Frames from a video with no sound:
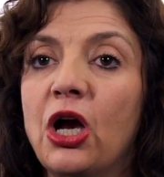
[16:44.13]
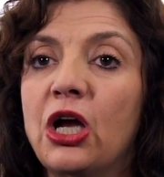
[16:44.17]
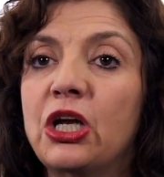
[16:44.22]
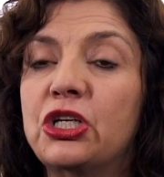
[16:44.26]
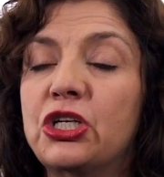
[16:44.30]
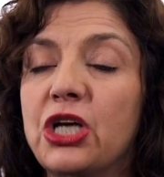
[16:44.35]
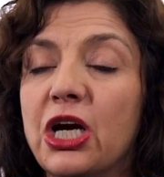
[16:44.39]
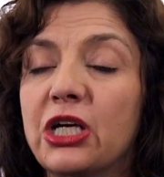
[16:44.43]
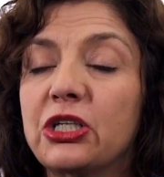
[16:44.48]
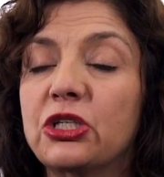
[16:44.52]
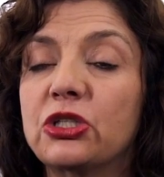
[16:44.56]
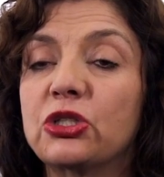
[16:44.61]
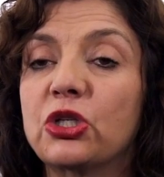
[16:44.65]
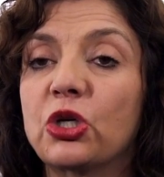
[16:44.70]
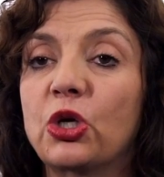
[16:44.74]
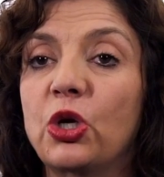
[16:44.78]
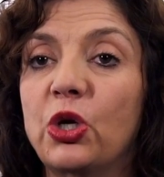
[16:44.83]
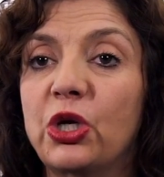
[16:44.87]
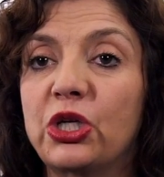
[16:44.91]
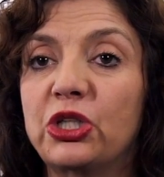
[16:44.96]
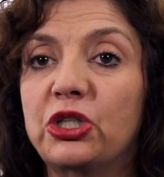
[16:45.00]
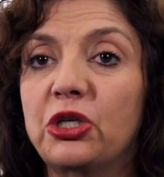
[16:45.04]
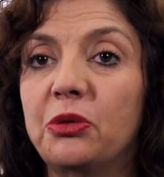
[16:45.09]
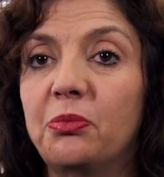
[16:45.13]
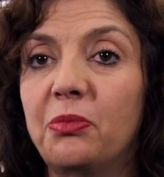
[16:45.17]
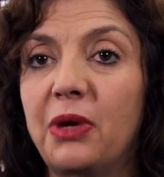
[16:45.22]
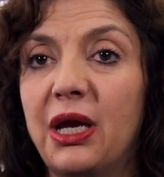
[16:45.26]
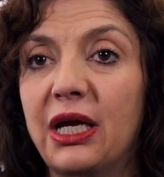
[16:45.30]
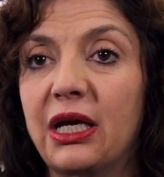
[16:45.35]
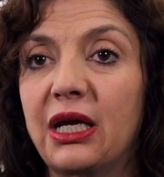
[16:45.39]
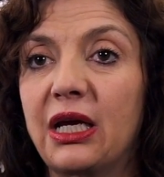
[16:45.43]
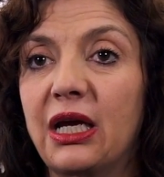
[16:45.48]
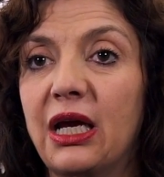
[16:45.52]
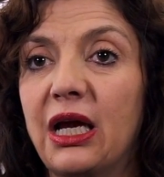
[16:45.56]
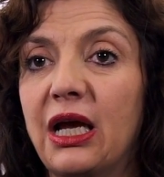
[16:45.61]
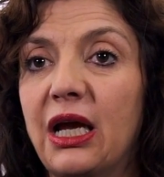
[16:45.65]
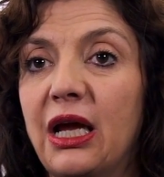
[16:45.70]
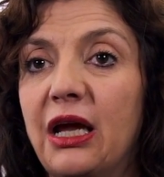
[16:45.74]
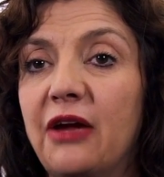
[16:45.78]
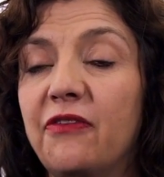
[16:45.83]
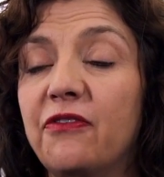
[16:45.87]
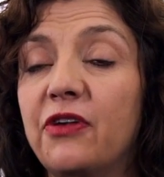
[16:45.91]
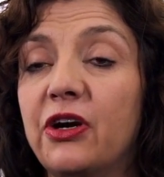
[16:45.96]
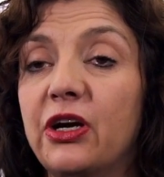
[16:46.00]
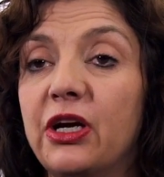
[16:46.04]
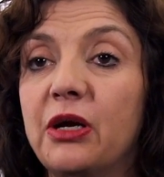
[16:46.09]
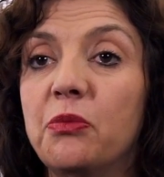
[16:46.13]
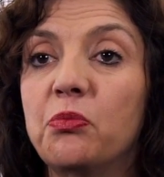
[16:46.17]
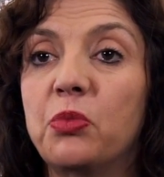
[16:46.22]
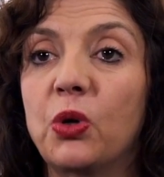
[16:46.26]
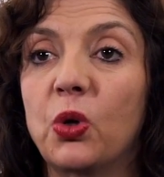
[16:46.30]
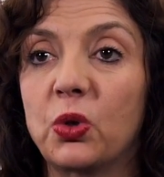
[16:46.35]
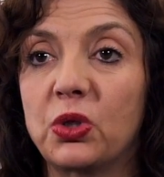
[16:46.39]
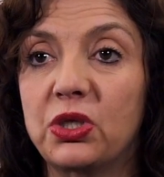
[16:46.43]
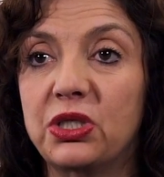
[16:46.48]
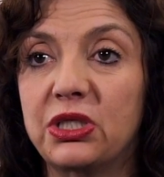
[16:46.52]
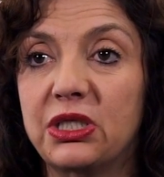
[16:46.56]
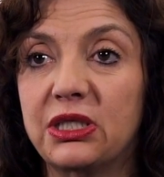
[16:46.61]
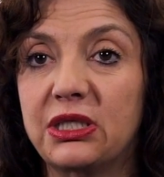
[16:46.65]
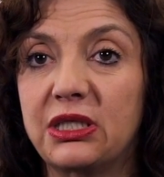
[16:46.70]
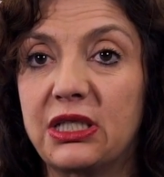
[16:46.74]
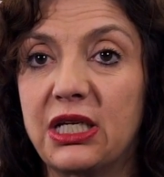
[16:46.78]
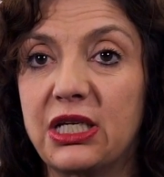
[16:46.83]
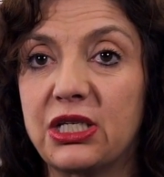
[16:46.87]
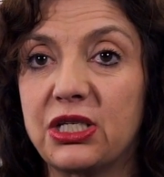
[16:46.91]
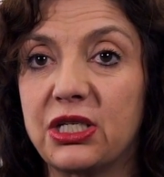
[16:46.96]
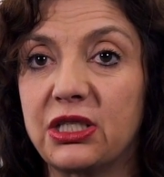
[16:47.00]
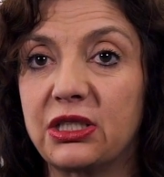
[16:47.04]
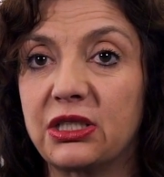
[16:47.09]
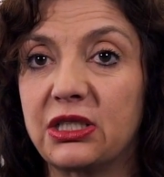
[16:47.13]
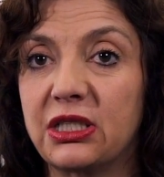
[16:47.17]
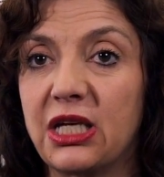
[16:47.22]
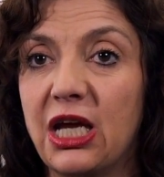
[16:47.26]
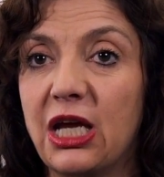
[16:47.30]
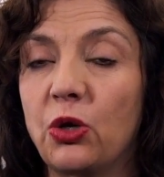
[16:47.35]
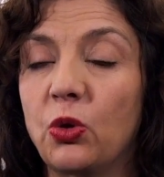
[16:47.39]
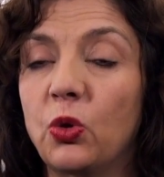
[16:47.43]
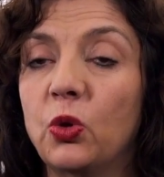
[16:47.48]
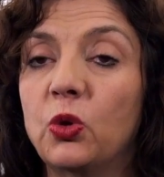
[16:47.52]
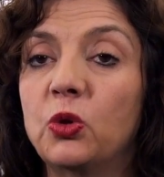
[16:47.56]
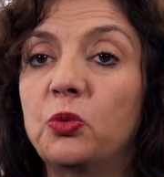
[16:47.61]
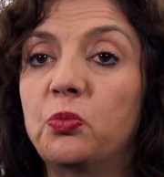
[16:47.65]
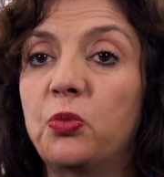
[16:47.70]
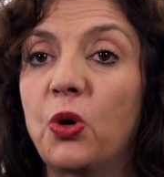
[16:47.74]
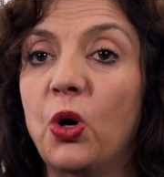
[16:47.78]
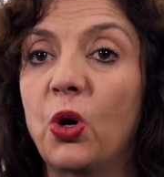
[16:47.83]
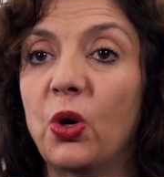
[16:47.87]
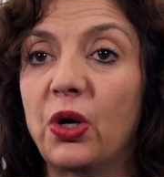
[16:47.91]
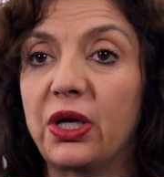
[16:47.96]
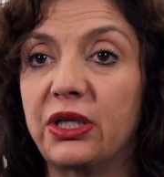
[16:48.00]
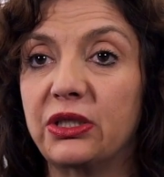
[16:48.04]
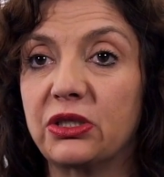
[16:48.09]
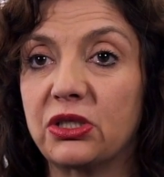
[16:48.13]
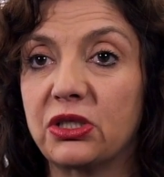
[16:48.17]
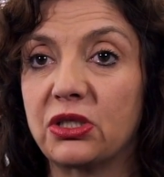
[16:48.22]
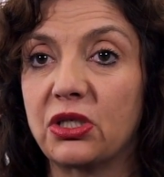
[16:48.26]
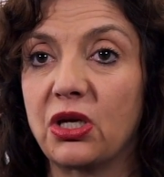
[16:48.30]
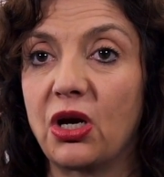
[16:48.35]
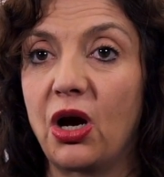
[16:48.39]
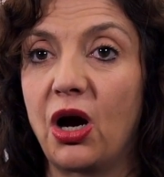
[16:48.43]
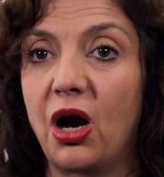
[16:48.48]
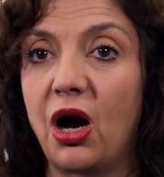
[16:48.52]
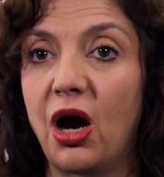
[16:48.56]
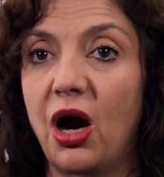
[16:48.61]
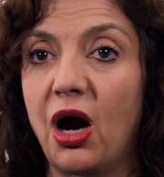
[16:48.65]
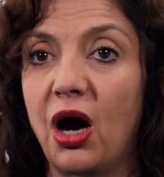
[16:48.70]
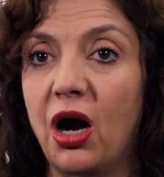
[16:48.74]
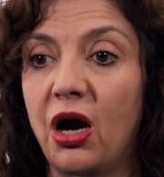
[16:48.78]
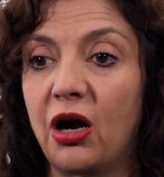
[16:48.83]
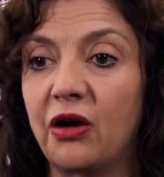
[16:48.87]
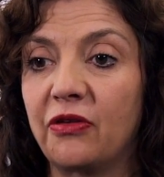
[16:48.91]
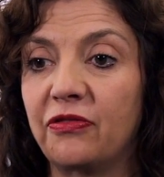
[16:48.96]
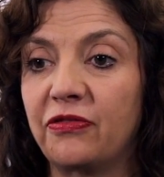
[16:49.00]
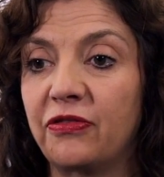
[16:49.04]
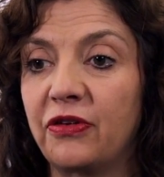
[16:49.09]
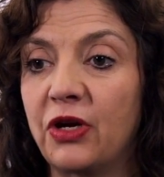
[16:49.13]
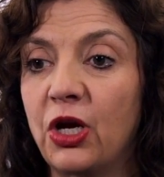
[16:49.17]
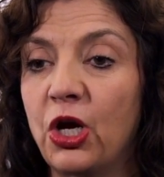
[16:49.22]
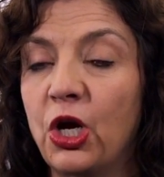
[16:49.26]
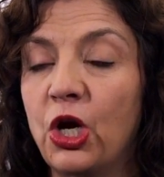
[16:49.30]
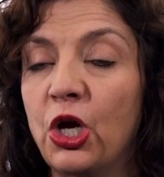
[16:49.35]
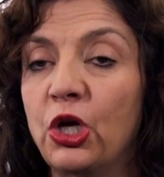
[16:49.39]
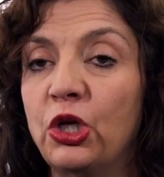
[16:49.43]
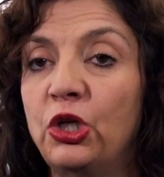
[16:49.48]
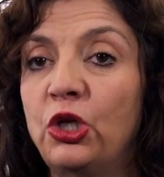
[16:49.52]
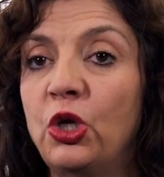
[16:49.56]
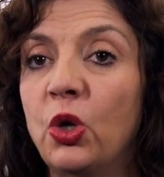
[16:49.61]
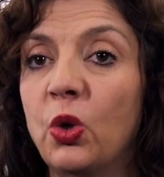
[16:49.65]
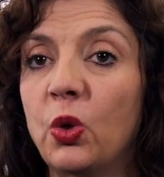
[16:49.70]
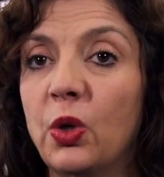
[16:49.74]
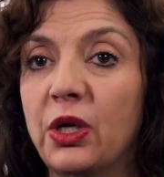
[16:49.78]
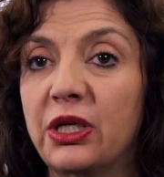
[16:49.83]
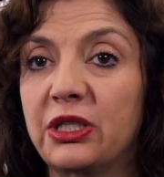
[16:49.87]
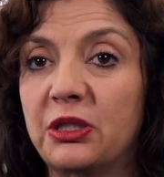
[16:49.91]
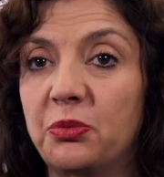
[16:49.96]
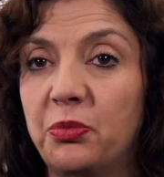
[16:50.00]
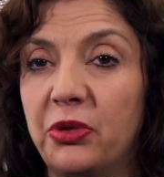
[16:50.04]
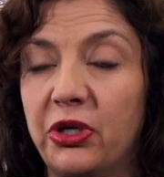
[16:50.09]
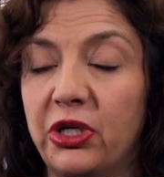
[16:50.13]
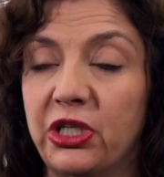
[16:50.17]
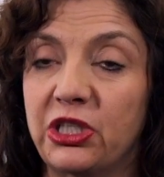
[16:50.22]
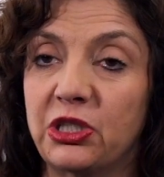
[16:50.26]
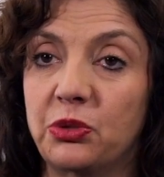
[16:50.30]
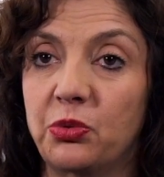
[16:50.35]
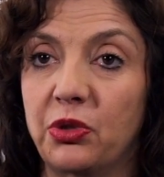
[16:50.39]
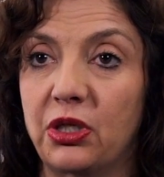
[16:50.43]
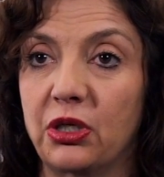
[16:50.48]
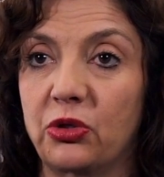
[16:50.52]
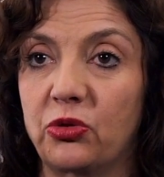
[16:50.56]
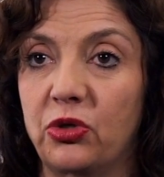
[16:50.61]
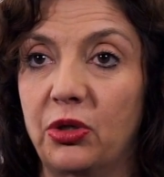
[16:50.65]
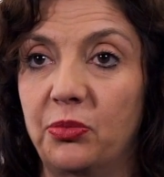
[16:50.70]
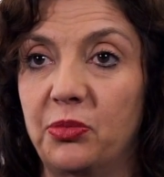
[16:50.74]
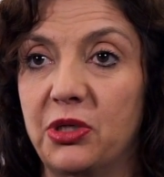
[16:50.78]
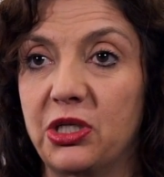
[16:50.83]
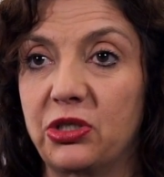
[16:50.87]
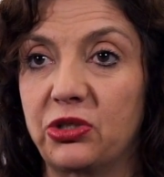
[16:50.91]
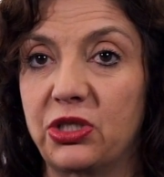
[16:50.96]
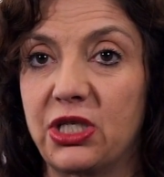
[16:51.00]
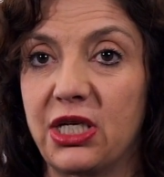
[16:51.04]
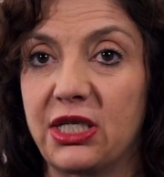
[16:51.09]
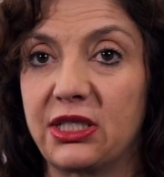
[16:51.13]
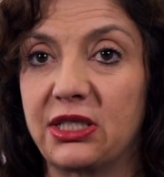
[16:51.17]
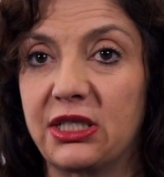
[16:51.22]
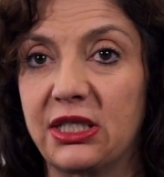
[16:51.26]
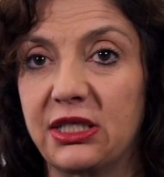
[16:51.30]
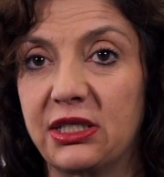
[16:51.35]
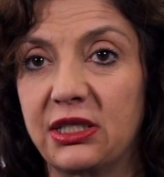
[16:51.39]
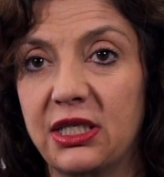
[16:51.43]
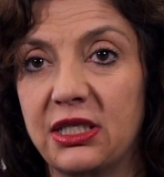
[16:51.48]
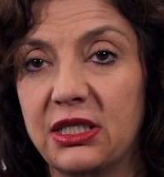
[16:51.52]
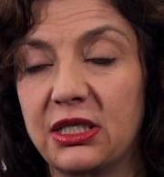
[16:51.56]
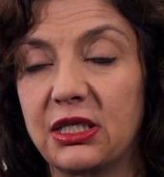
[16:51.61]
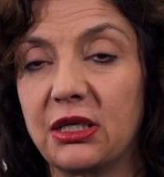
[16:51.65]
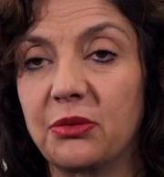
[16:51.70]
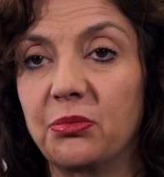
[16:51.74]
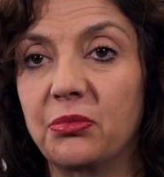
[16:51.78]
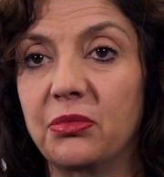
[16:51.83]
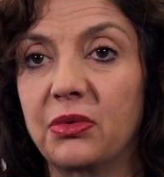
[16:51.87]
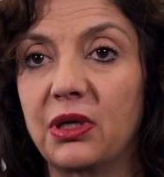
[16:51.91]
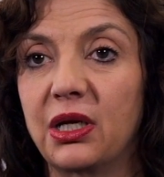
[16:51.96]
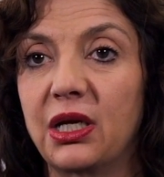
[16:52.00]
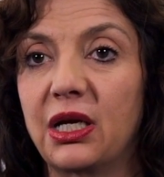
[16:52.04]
judges are going to make very important decisions at all points of your experience with the criminal justice system.